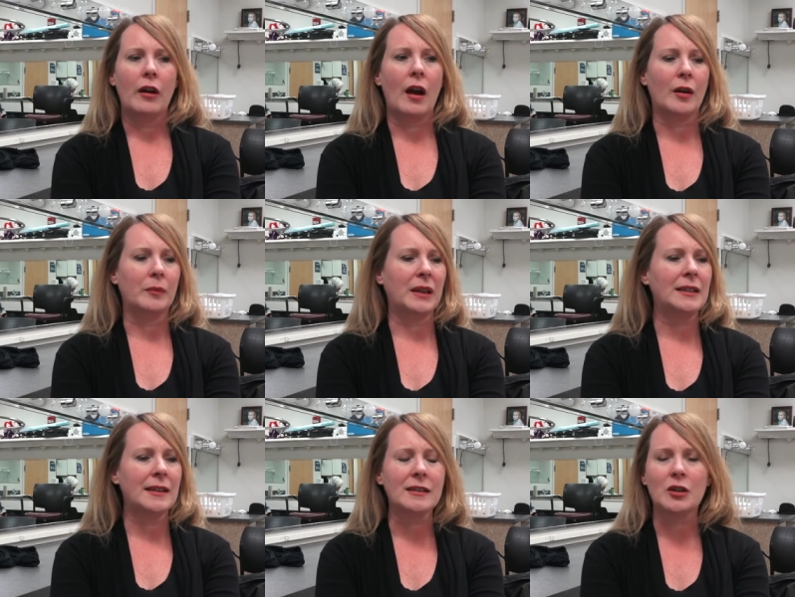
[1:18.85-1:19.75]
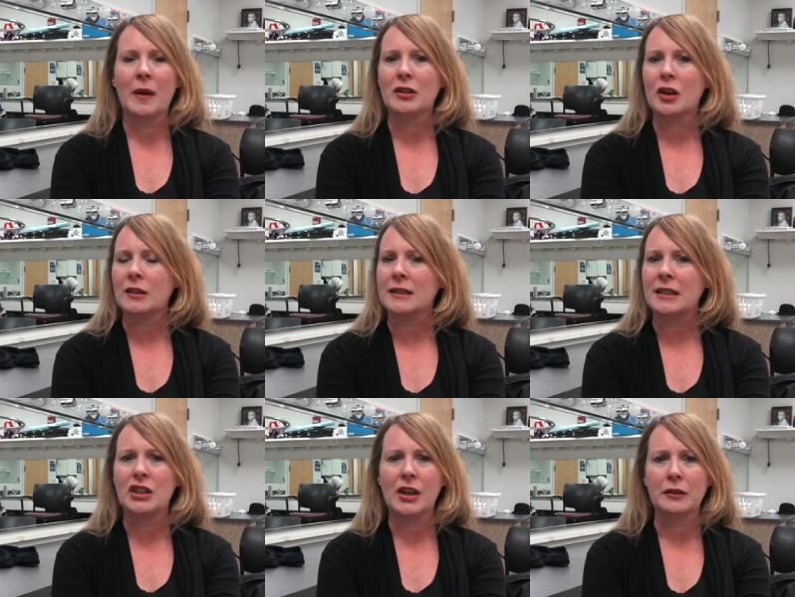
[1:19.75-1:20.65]
um, he does know how to talk to
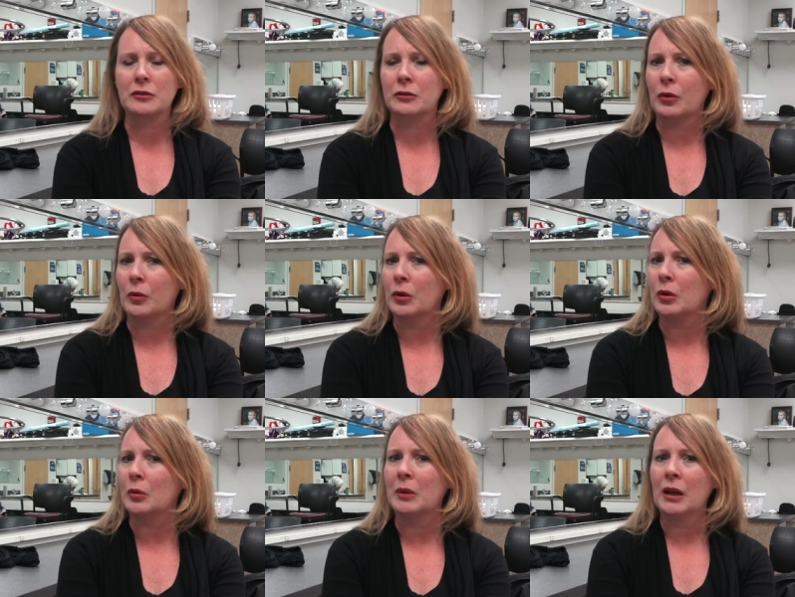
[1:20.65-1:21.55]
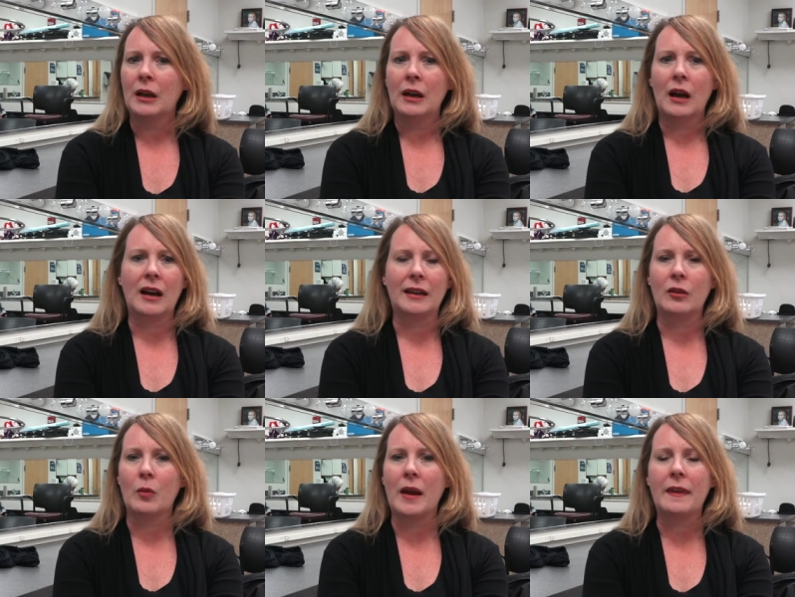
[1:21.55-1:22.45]
each actor in the room uh,
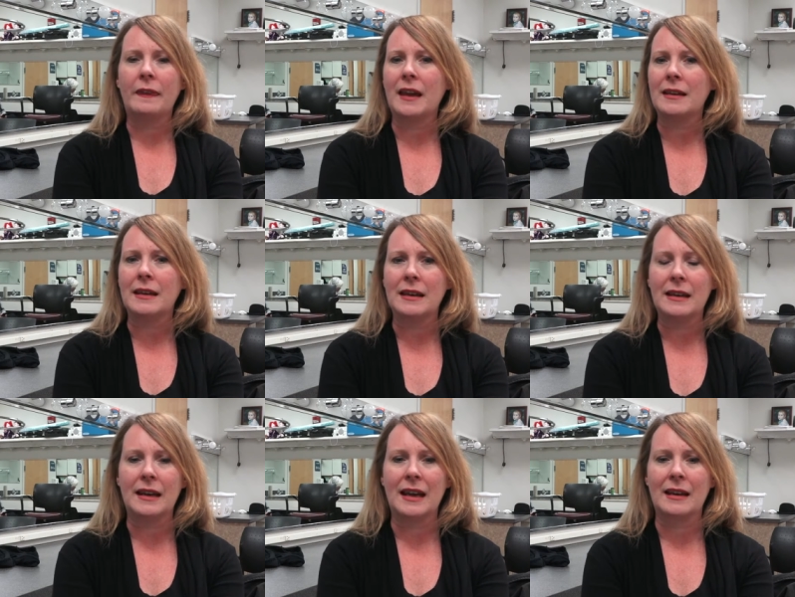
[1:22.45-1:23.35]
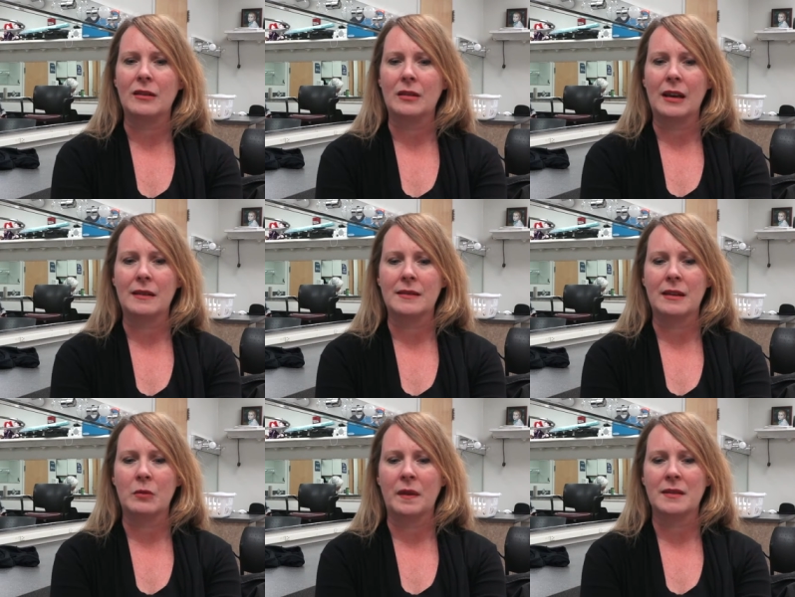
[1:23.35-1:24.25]
in the way that they need, and he's
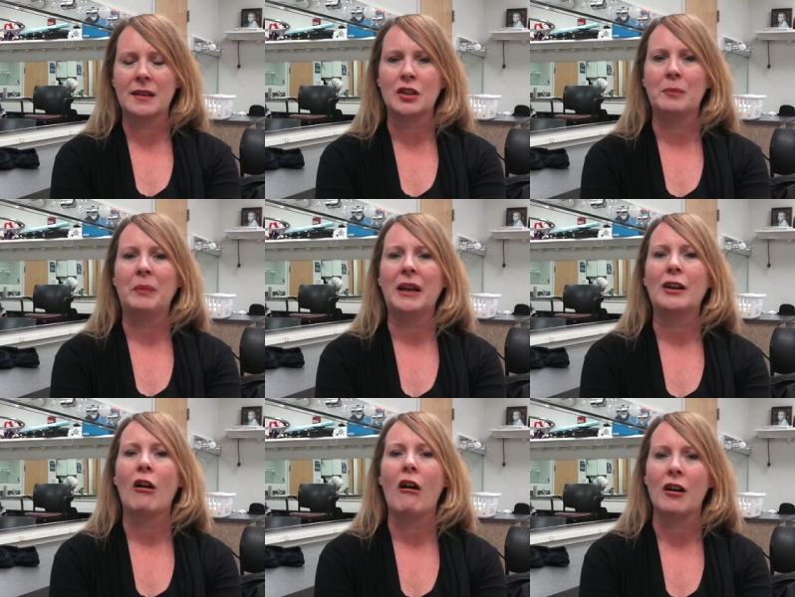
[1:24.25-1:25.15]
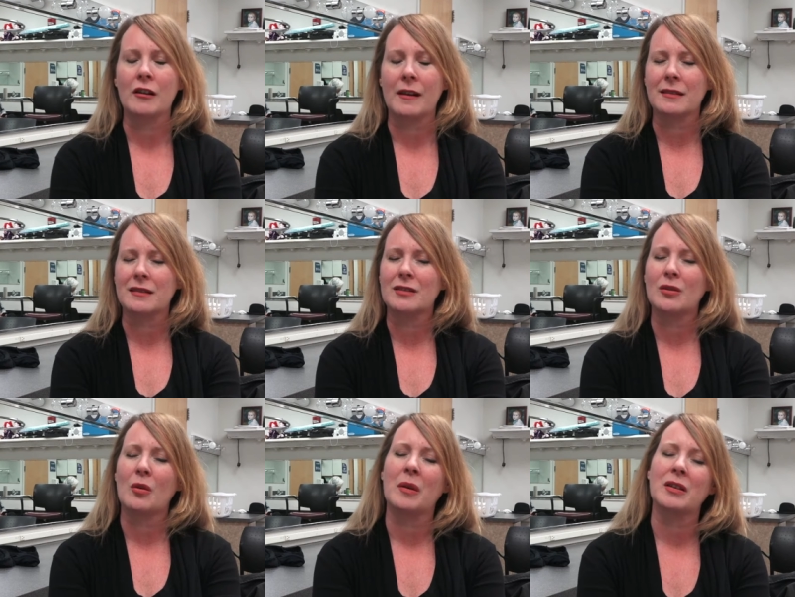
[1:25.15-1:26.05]
with such a big heart and
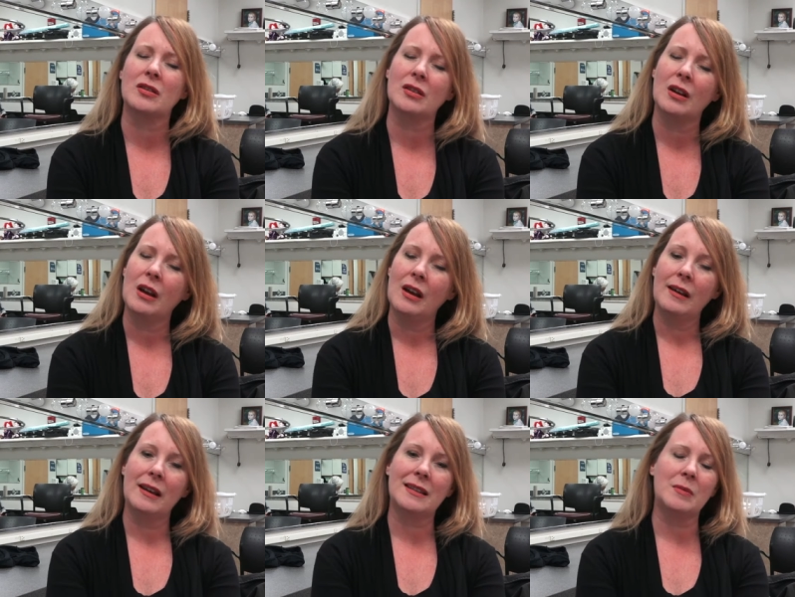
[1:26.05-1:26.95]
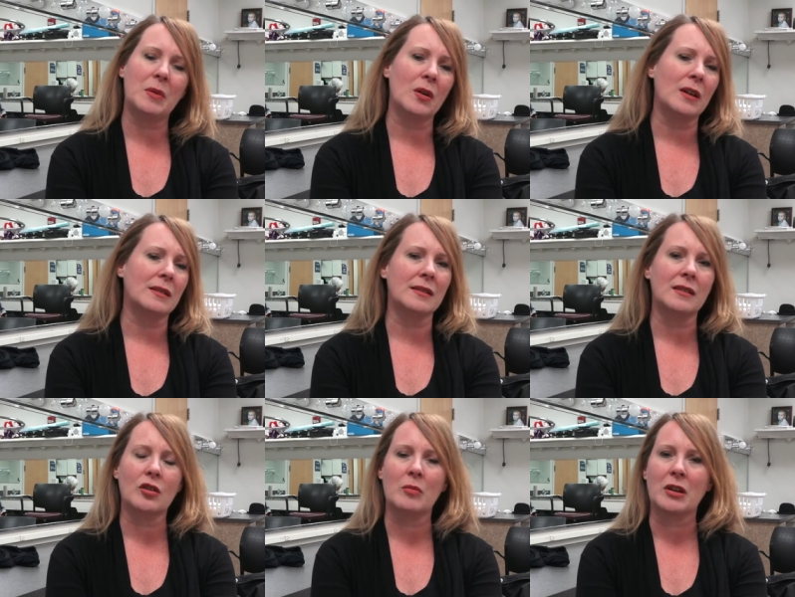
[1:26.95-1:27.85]
so much experience
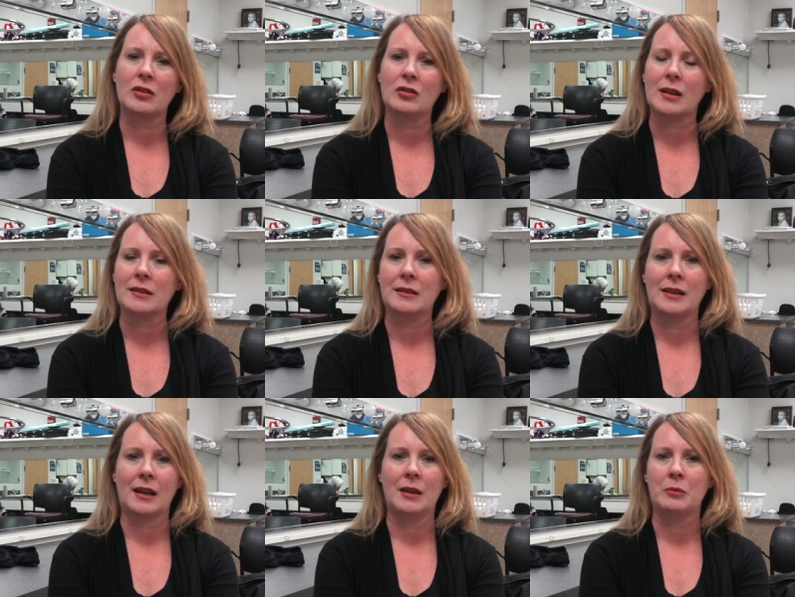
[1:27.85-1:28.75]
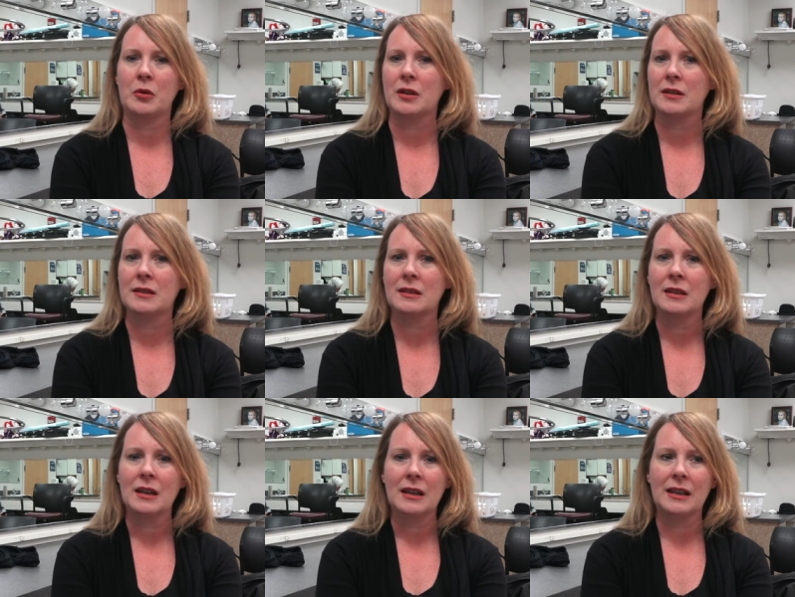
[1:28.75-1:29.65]
and so much trust that he puts
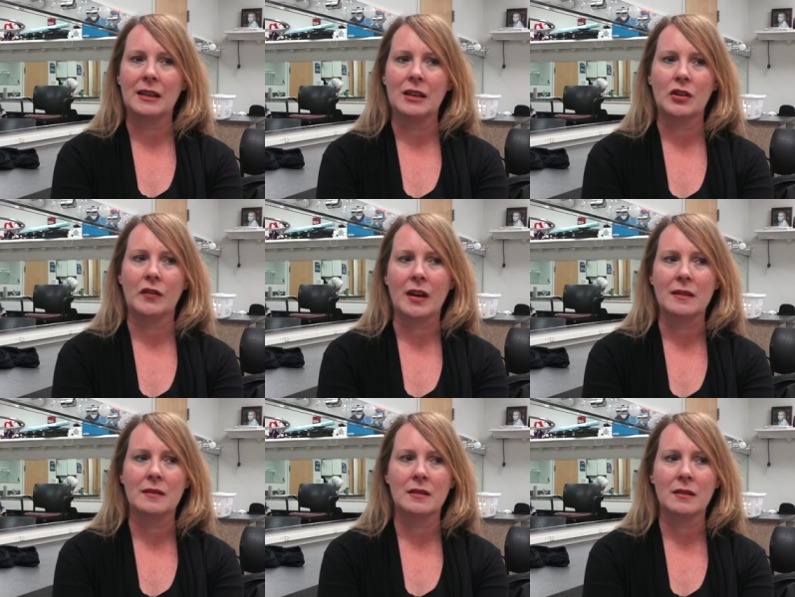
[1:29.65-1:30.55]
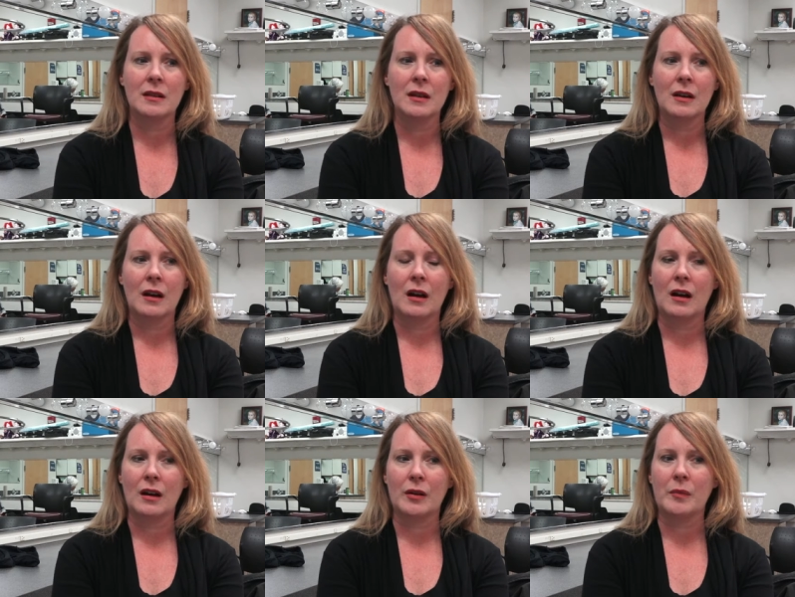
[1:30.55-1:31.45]
in each of us,
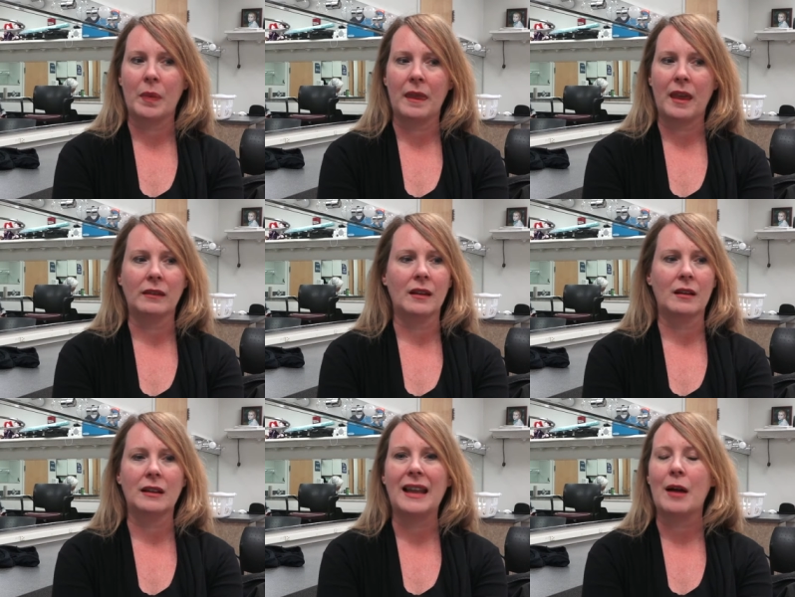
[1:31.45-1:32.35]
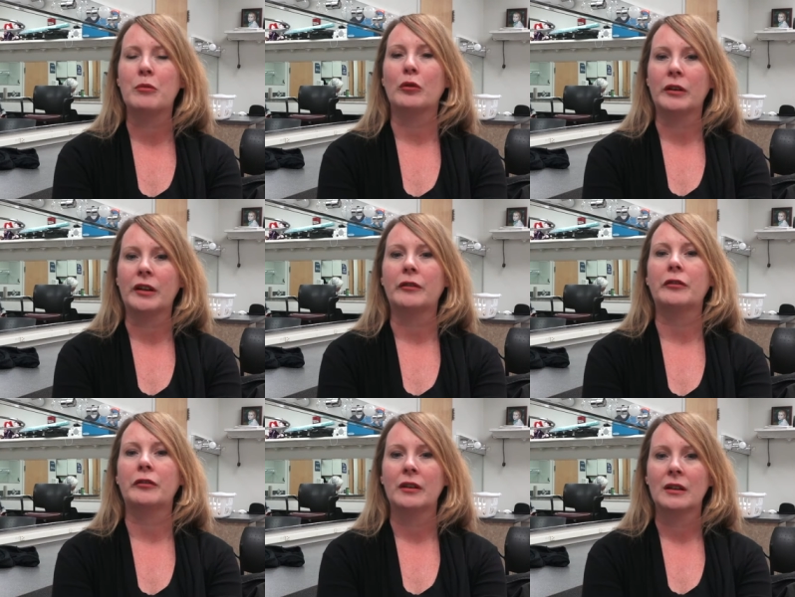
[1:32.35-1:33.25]
um, and the collaborative
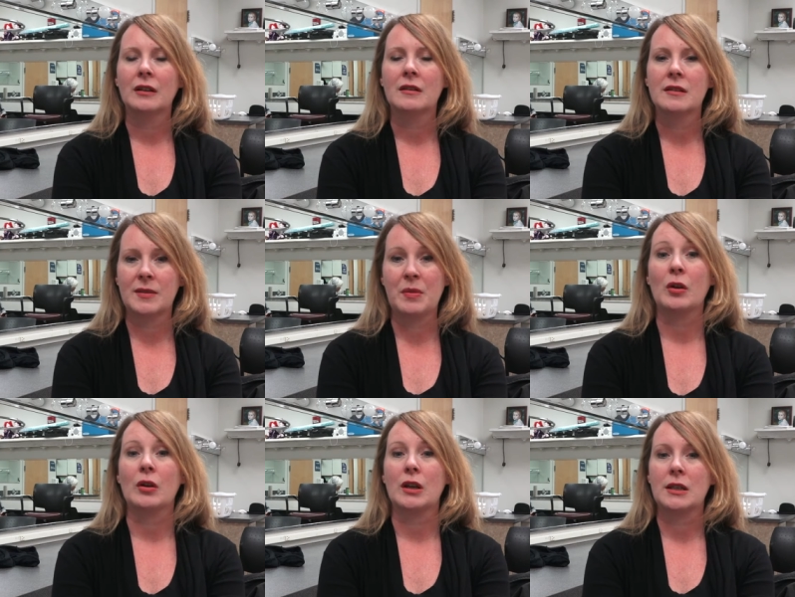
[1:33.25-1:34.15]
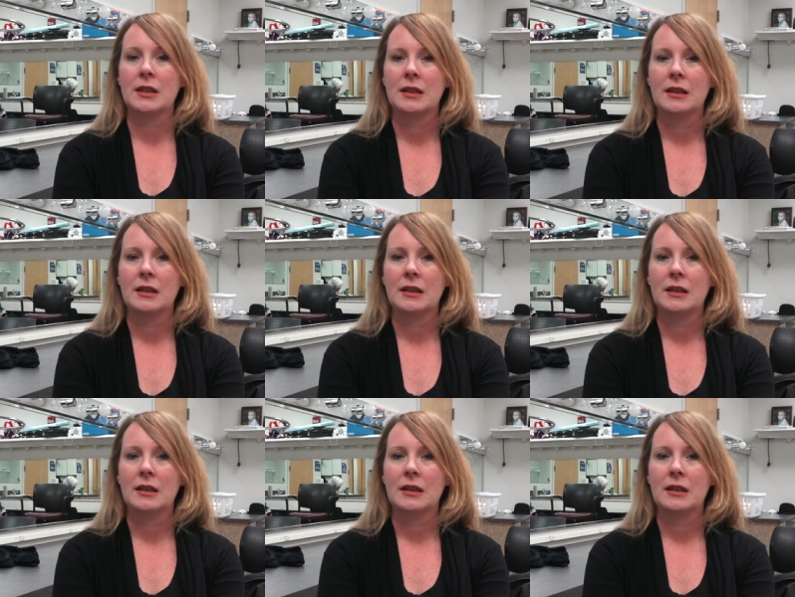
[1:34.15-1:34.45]
spirit